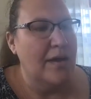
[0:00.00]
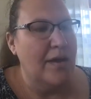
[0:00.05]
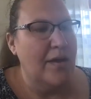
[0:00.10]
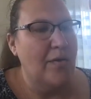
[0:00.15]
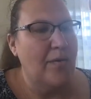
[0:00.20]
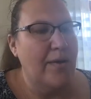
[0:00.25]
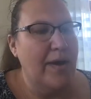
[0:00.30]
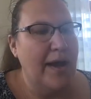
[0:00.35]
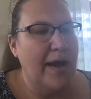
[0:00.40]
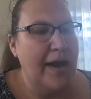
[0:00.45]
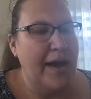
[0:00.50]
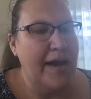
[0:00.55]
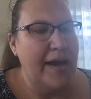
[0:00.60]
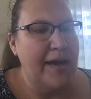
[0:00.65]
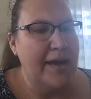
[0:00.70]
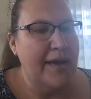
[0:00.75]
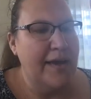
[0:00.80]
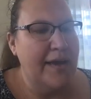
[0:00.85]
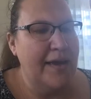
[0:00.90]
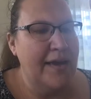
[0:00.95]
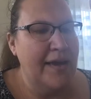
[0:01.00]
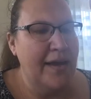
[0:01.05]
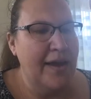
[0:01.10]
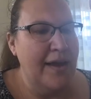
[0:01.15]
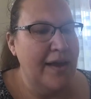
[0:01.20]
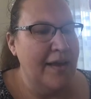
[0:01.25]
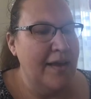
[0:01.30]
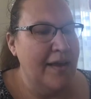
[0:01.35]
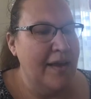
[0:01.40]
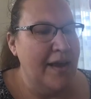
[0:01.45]
Okay.
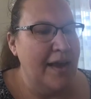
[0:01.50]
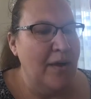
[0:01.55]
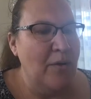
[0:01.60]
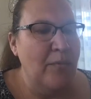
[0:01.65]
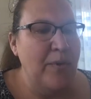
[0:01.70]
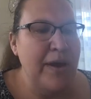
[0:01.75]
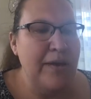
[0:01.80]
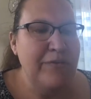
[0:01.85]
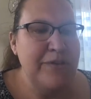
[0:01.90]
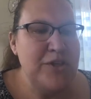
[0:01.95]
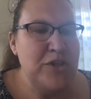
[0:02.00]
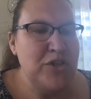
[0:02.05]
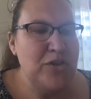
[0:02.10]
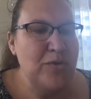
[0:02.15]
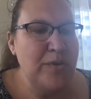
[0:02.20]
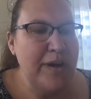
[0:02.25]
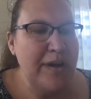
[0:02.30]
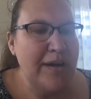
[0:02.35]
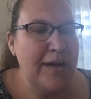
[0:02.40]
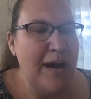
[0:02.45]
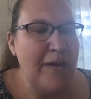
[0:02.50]
We have a student